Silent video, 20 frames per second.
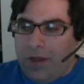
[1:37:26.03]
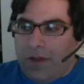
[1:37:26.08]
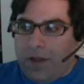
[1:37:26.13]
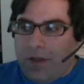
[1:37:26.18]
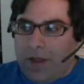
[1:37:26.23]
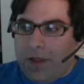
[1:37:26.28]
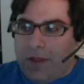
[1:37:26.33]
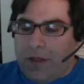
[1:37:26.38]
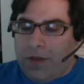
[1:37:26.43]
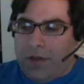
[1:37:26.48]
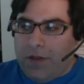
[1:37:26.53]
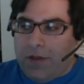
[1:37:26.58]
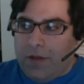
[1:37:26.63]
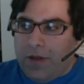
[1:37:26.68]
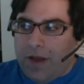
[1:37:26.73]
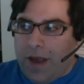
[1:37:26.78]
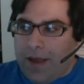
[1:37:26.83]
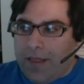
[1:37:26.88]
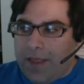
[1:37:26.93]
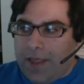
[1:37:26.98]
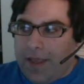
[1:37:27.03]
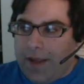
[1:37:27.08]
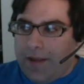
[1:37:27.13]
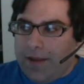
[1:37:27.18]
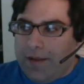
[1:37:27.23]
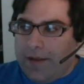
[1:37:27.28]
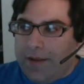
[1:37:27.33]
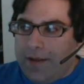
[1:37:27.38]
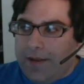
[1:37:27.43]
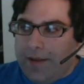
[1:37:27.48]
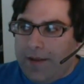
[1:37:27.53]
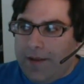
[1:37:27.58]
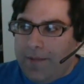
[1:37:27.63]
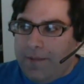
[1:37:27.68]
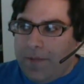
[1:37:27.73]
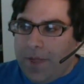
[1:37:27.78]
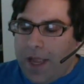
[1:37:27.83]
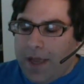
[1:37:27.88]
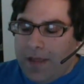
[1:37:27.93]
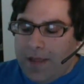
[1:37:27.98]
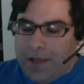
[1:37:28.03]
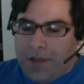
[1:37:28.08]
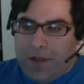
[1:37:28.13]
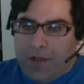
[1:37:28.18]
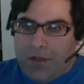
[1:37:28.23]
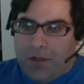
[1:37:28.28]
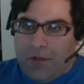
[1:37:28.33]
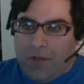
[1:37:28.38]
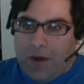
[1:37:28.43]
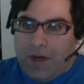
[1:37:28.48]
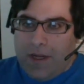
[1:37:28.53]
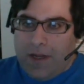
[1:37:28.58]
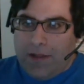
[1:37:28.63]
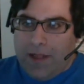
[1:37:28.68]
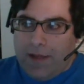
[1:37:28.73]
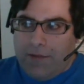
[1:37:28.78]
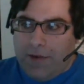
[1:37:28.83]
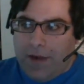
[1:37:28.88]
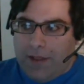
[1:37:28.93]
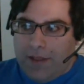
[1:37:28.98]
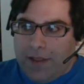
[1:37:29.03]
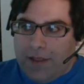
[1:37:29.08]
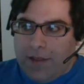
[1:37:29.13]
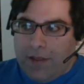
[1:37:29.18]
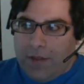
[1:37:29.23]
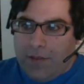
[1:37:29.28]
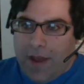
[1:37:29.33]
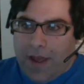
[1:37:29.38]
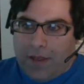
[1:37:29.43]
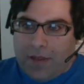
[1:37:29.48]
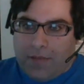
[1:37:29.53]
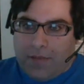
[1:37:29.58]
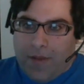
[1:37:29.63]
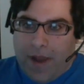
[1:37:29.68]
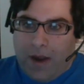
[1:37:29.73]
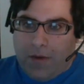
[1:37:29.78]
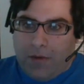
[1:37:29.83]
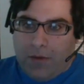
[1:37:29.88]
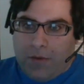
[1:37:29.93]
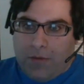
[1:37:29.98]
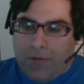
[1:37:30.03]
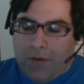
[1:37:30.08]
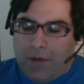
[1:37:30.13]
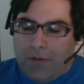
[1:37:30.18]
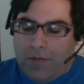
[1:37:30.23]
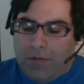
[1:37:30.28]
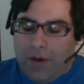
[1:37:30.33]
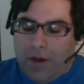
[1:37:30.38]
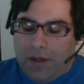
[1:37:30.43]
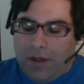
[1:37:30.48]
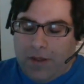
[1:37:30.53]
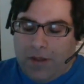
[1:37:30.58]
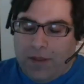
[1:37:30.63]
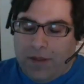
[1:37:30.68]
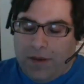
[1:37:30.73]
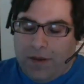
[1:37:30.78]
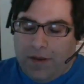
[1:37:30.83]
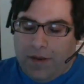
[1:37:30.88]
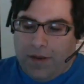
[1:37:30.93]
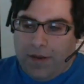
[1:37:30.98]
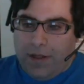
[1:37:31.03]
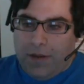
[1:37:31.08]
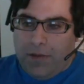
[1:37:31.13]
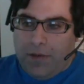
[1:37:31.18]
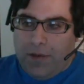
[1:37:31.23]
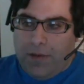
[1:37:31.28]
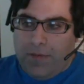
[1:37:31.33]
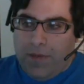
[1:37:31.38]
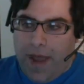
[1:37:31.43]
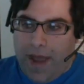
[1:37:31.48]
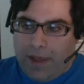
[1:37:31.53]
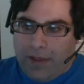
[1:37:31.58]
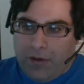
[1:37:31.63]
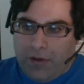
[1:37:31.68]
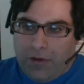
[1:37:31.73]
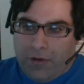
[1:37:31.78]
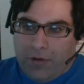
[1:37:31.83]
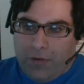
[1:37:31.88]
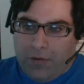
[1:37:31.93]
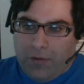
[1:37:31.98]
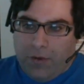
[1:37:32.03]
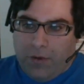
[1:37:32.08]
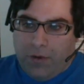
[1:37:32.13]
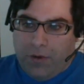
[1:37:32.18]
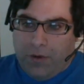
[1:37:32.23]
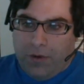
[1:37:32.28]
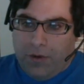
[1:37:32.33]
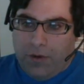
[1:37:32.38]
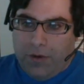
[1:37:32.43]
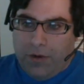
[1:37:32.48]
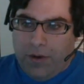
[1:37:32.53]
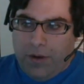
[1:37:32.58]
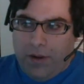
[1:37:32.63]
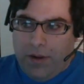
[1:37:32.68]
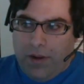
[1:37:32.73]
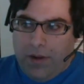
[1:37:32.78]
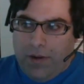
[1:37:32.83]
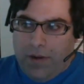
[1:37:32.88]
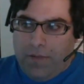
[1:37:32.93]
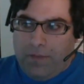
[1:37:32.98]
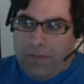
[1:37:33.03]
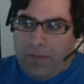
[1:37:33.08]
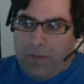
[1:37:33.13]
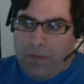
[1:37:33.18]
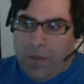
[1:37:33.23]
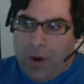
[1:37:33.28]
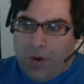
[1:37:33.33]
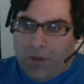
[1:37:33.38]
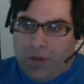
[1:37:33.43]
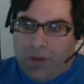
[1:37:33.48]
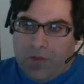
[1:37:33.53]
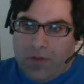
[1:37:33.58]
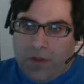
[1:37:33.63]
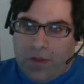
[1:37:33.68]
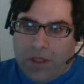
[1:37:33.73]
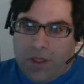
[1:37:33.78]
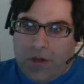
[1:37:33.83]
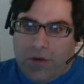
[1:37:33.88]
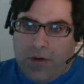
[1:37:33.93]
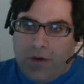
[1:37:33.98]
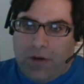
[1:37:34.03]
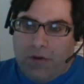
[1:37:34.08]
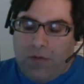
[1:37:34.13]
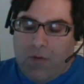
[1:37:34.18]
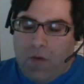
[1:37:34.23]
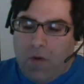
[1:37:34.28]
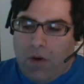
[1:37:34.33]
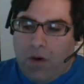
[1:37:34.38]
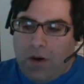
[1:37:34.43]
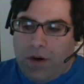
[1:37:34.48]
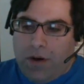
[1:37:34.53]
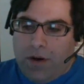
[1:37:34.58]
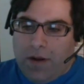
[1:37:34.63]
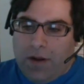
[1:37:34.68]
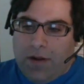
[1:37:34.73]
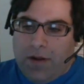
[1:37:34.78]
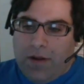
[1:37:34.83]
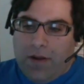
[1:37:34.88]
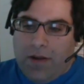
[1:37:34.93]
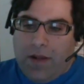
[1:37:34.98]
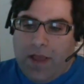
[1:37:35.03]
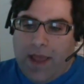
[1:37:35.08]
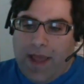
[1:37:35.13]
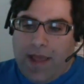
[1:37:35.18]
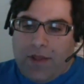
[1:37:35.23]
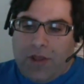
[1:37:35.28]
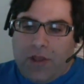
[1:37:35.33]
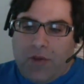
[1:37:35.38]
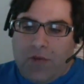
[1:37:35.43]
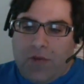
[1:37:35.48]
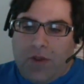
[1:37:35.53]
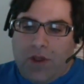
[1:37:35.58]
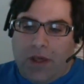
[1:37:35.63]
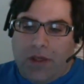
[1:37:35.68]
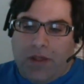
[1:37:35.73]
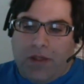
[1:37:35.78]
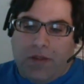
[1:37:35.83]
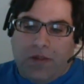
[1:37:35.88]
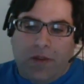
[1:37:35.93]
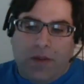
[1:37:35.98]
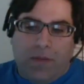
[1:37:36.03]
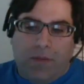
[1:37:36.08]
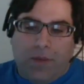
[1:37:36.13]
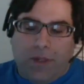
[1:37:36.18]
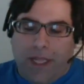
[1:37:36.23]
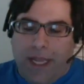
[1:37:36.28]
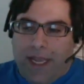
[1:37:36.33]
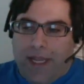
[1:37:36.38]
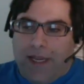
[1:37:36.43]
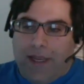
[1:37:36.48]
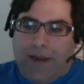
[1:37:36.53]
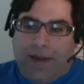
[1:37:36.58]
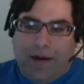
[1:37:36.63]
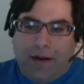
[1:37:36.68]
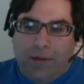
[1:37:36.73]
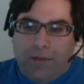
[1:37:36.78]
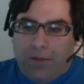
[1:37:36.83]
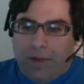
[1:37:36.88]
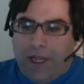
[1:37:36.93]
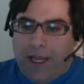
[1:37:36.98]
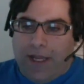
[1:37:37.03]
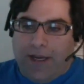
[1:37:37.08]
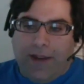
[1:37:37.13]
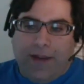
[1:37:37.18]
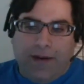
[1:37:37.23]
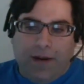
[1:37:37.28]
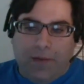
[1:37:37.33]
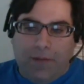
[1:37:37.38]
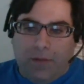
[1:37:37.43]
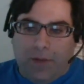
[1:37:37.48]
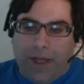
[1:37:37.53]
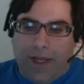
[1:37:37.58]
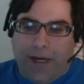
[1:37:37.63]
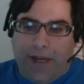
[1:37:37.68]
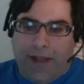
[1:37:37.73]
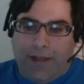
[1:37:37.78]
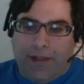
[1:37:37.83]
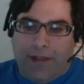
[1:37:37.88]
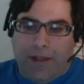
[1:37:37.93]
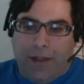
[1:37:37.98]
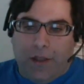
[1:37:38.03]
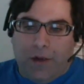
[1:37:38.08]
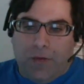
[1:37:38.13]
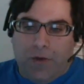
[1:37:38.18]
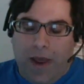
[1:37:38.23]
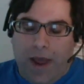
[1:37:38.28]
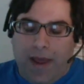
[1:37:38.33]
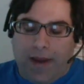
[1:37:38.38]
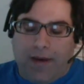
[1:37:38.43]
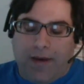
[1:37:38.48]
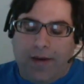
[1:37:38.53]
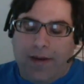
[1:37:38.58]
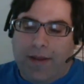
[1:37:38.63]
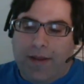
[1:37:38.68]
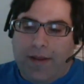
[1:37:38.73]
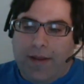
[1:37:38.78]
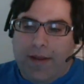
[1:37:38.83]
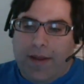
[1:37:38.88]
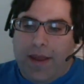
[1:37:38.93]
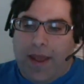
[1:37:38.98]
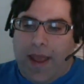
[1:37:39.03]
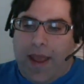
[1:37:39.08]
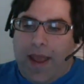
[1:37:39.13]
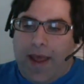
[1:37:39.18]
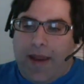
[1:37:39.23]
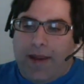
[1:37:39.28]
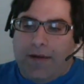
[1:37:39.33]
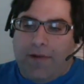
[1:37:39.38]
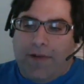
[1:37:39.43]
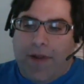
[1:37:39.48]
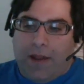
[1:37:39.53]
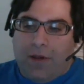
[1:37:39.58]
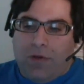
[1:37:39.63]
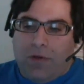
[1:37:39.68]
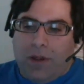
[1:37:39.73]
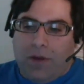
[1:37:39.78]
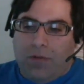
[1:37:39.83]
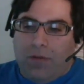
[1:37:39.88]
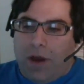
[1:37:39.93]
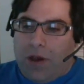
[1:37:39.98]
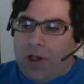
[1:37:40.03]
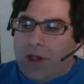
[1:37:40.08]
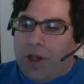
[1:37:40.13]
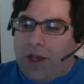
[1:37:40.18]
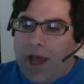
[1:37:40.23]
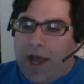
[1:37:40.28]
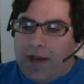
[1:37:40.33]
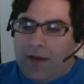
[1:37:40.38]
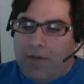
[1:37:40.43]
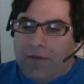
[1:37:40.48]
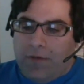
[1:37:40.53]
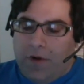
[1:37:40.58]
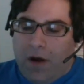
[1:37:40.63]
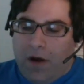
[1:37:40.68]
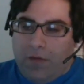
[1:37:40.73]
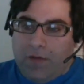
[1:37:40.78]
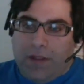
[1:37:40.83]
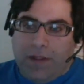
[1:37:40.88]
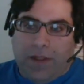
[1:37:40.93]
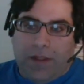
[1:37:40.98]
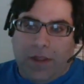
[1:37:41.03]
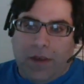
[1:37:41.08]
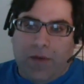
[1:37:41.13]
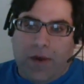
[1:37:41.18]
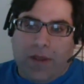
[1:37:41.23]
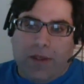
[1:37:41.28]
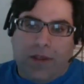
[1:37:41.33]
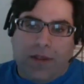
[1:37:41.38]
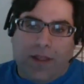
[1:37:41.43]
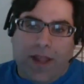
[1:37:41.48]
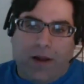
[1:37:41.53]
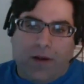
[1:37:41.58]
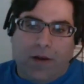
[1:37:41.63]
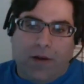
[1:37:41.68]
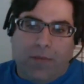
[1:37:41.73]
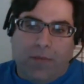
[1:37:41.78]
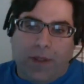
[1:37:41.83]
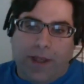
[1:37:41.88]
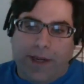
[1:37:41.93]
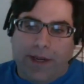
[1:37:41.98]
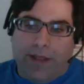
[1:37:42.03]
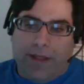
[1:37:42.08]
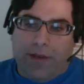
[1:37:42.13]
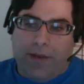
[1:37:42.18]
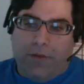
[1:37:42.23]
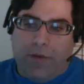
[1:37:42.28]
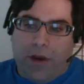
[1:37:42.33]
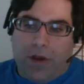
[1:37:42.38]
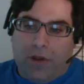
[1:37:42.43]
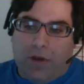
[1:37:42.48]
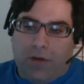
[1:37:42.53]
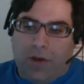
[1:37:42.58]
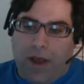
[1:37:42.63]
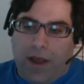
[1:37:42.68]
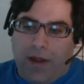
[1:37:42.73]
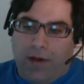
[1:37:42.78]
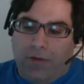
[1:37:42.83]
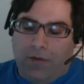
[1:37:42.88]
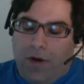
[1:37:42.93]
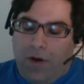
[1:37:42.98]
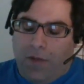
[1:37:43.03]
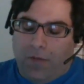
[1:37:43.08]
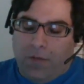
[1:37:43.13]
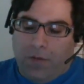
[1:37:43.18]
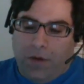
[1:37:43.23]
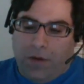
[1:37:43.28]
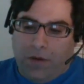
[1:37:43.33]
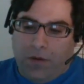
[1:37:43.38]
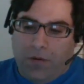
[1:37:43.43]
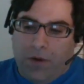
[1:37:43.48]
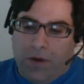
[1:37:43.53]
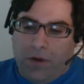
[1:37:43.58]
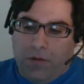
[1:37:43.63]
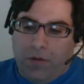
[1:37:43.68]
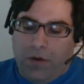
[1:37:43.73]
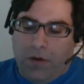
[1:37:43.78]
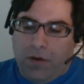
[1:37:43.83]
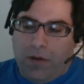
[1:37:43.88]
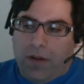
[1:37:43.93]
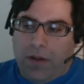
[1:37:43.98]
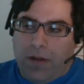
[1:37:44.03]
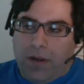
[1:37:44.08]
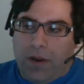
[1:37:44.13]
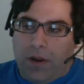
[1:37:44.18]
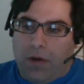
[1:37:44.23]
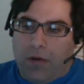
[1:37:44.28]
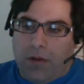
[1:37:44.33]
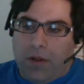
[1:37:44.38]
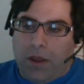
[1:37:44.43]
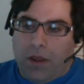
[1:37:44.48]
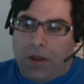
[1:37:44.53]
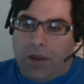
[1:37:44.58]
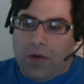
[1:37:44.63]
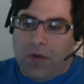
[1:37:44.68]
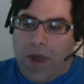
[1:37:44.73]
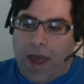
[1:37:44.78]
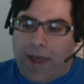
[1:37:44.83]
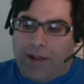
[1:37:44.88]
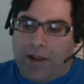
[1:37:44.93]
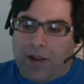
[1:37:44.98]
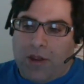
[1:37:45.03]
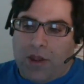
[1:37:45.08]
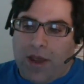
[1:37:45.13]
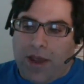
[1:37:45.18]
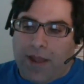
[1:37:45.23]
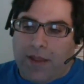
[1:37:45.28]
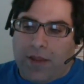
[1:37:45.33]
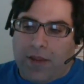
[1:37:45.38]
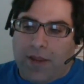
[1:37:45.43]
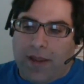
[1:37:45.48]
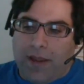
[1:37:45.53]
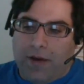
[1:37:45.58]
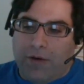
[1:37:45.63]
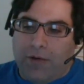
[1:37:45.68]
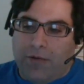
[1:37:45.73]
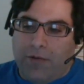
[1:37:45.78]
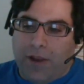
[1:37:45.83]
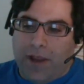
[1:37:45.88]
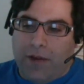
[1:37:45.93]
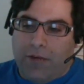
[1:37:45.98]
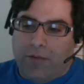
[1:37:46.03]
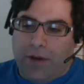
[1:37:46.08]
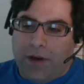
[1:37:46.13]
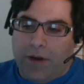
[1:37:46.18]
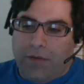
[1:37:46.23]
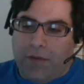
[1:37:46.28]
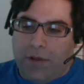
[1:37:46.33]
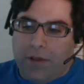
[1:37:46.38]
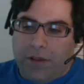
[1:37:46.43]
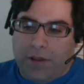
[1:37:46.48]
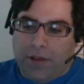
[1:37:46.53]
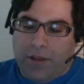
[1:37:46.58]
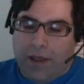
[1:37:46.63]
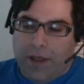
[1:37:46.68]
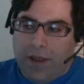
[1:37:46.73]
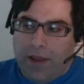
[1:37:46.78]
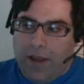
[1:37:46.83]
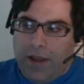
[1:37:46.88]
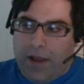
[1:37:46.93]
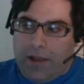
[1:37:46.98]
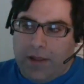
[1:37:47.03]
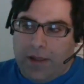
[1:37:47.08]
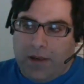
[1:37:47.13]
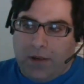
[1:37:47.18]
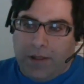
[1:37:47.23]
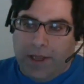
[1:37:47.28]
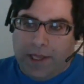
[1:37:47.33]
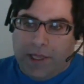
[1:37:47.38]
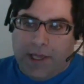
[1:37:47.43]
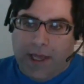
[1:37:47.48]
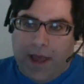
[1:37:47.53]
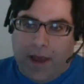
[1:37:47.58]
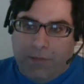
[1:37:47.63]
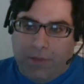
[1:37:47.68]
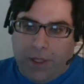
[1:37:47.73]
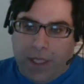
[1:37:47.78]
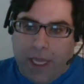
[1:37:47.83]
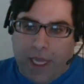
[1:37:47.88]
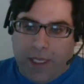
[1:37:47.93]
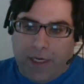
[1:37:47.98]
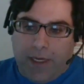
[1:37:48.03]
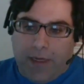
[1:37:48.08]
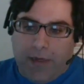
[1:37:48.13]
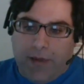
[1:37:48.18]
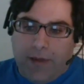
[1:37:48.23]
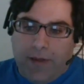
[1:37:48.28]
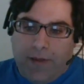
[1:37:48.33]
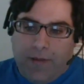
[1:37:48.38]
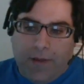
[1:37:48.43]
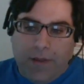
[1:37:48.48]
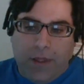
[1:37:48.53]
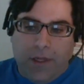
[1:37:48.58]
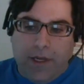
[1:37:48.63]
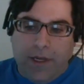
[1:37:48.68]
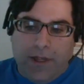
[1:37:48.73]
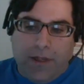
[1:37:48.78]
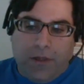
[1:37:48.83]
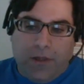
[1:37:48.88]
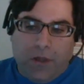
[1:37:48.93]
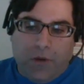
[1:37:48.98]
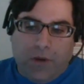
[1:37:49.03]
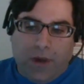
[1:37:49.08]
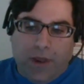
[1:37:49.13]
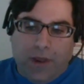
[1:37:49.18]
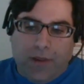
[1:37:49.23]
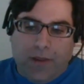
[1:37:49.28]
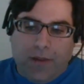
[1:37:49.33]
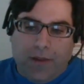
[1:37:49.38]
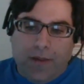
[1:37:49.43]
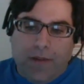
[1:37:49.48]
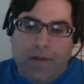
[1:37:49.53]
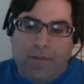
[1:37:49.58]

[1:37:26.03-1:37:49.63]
since I think since 2011. I think Samantha Powers was the UN ambassador for most of the Syrian war, and she was just complaining and complaining and complaining at the UN. And eventually Russia got involved, and the U.S. is now complaining that Russia got involved. Well, you had the chance to intervene when it was a little less complicated. You didn't do it,